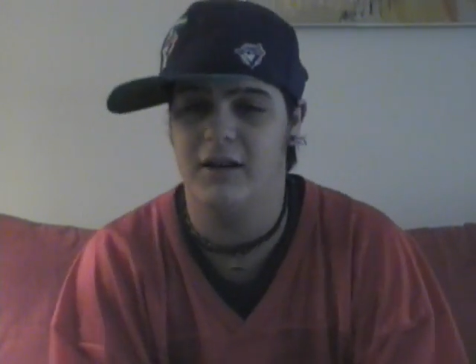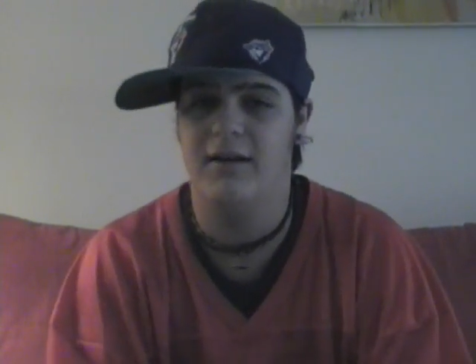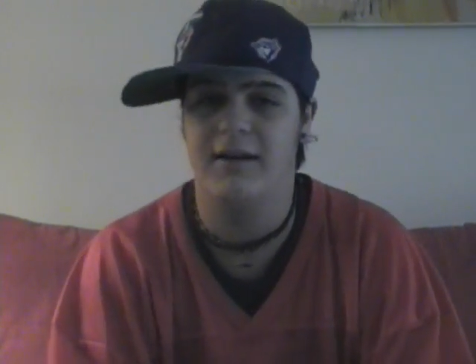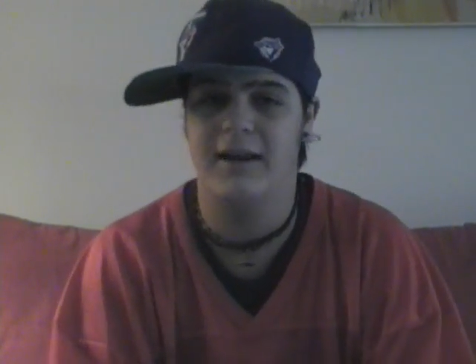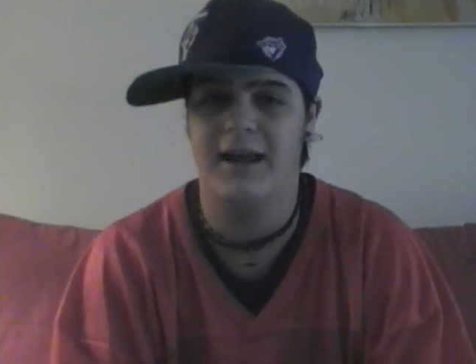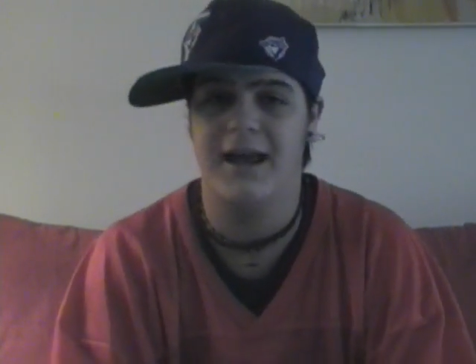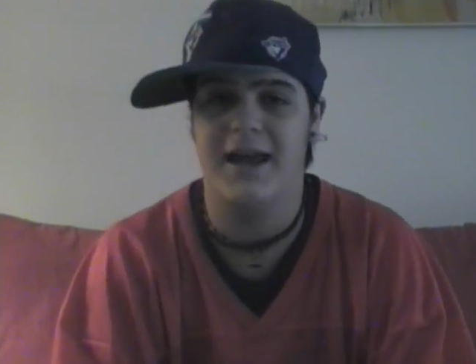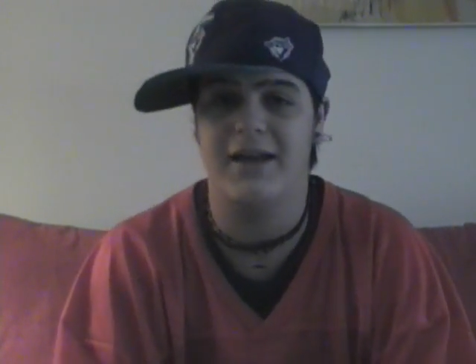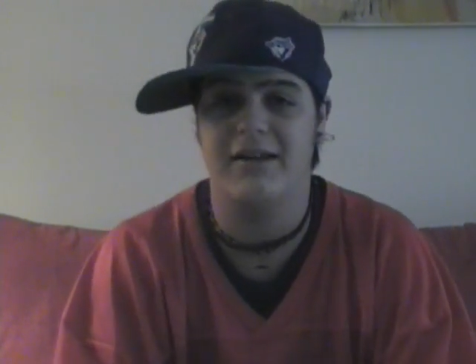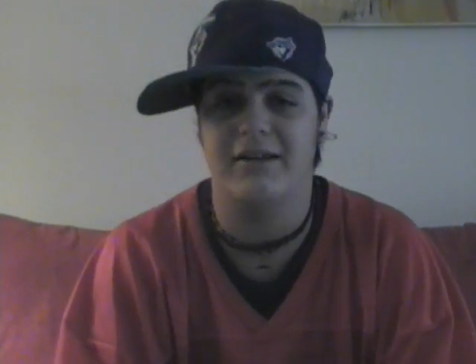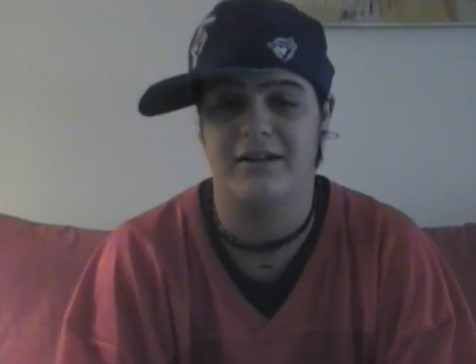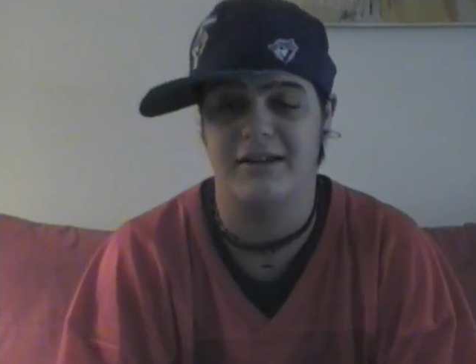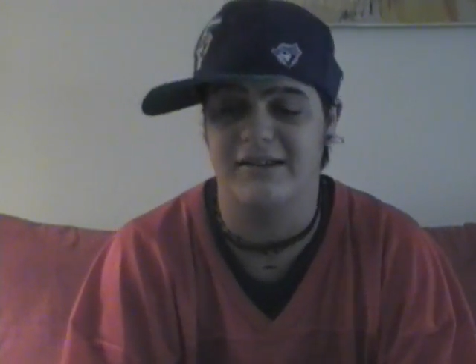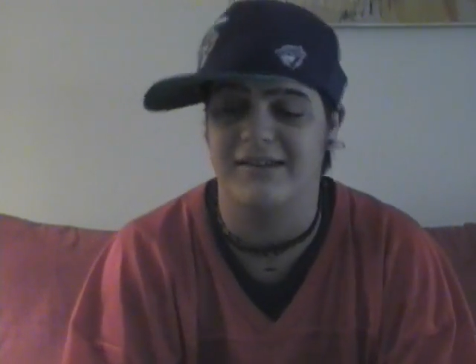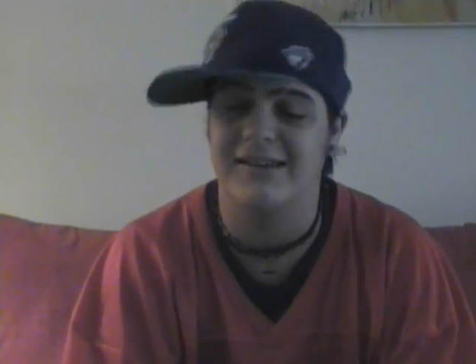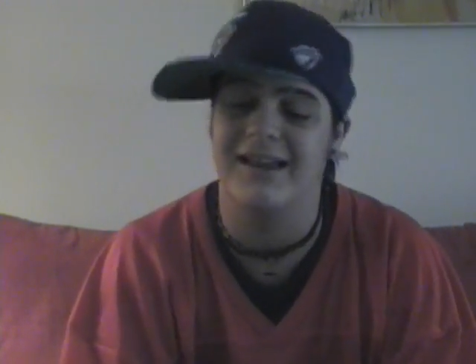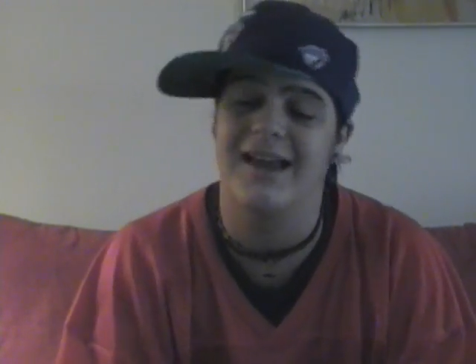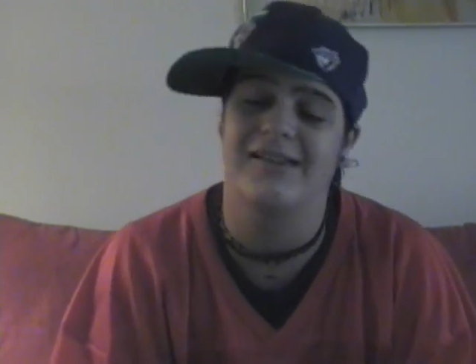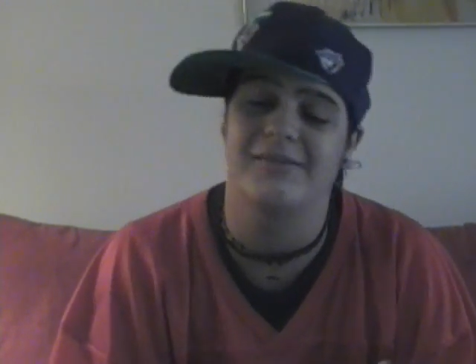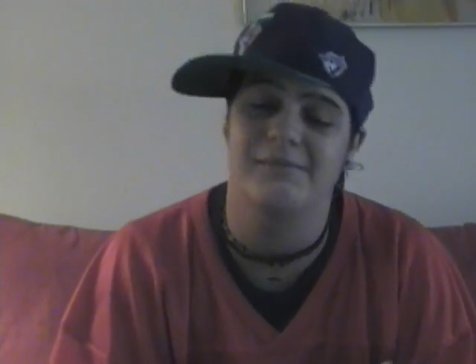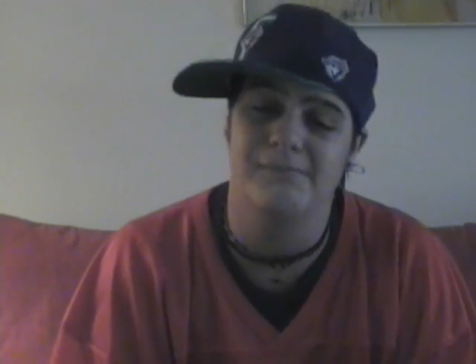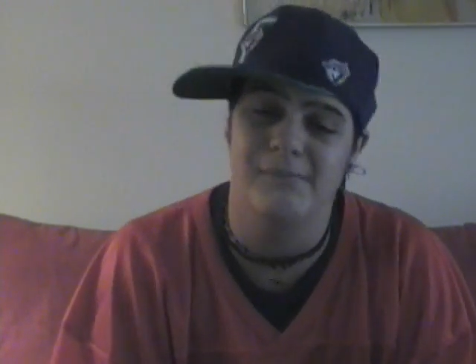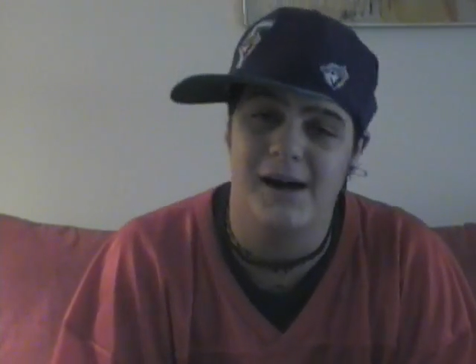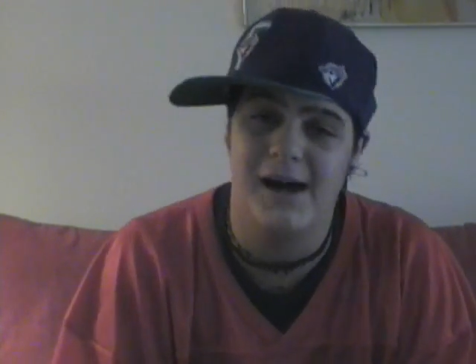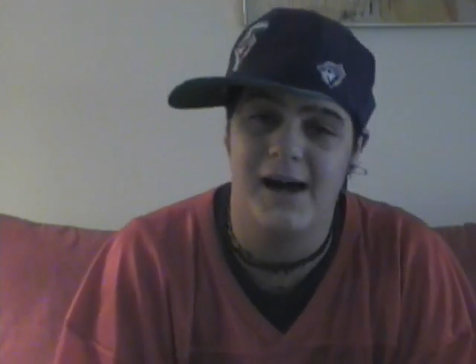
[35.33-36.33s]
on that, because
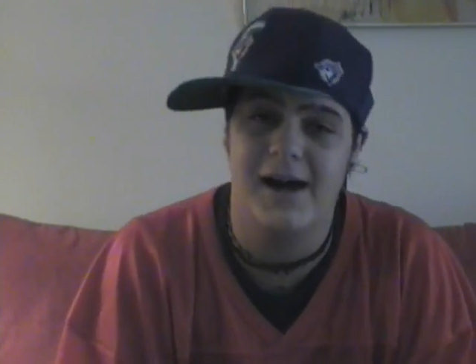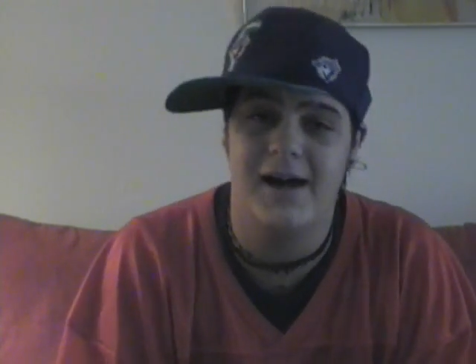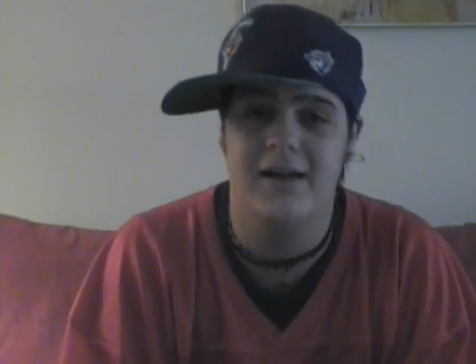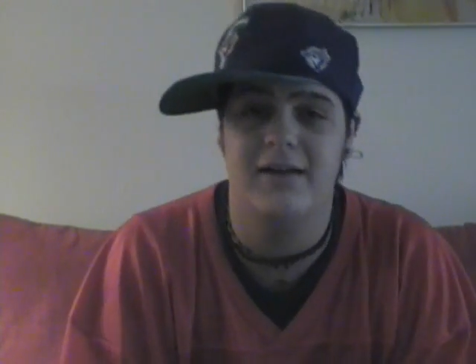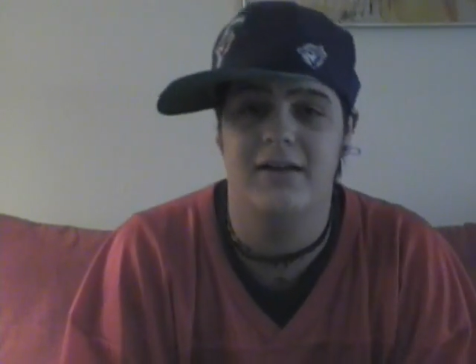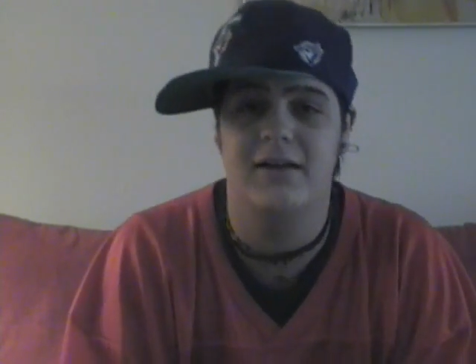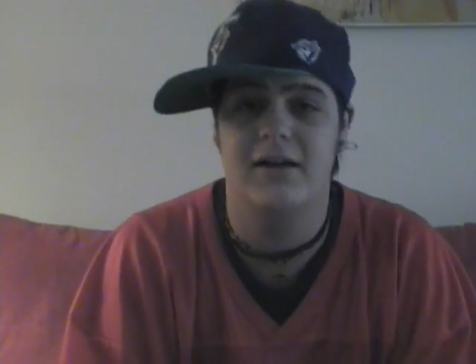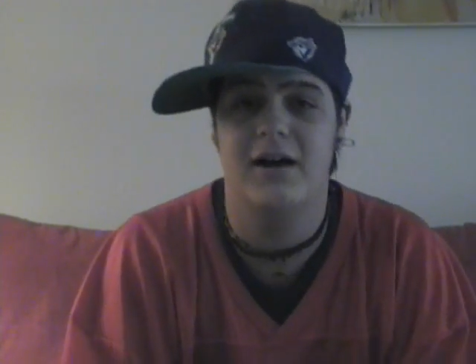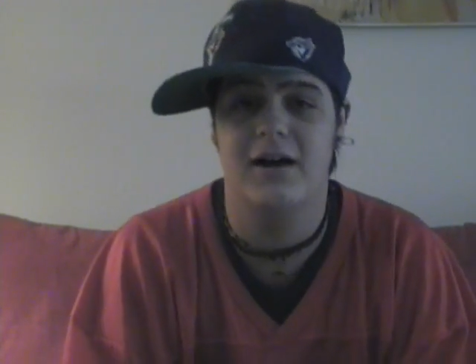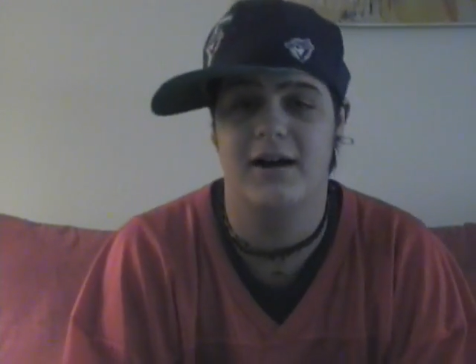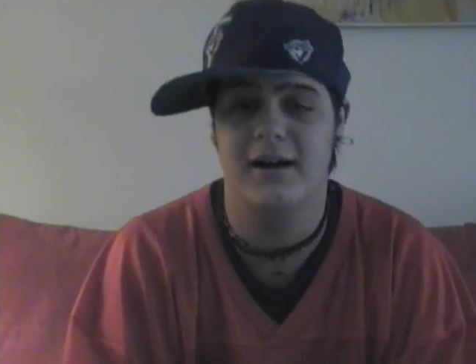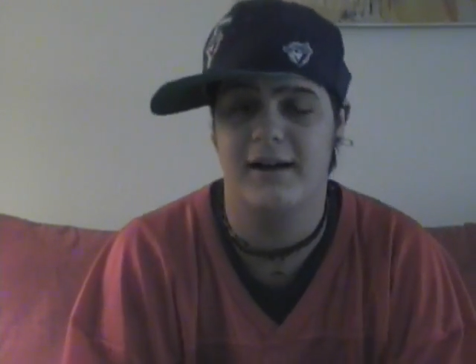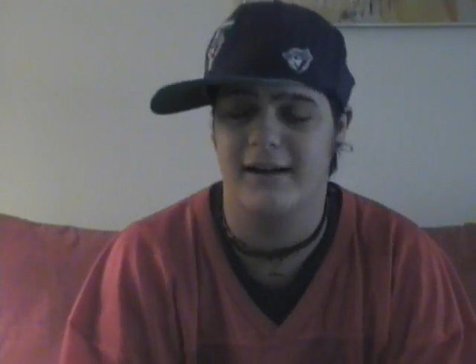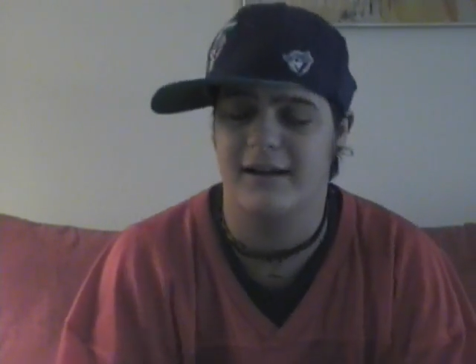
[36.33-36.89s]
that's mine, dog.